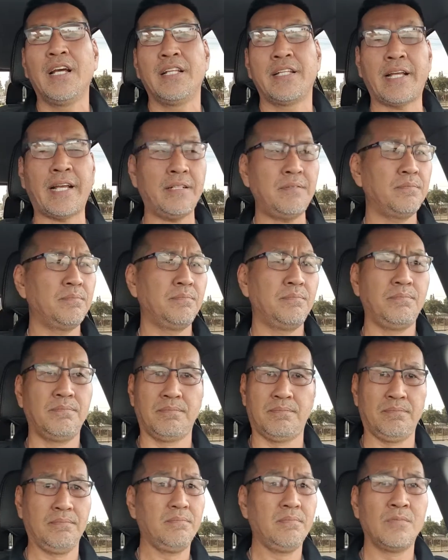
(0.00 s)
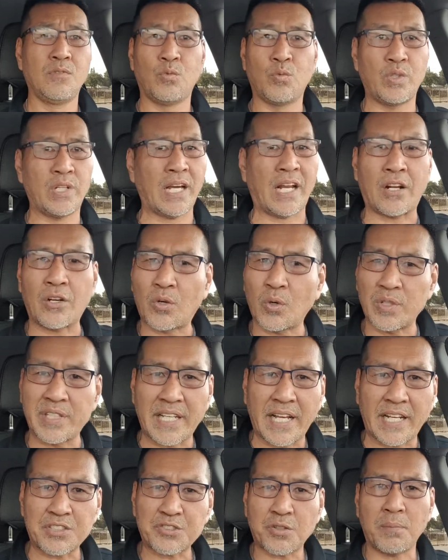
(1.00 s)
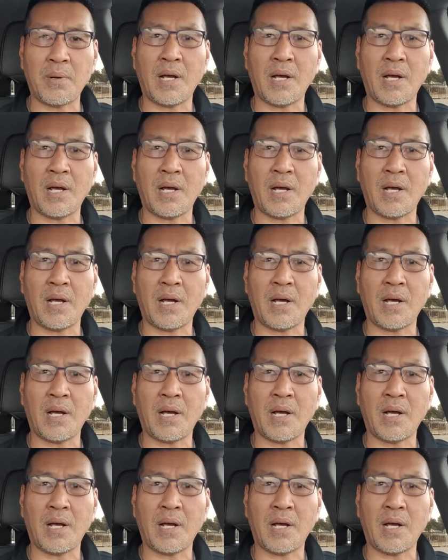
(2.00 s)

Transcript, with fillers: then we gotta go the extra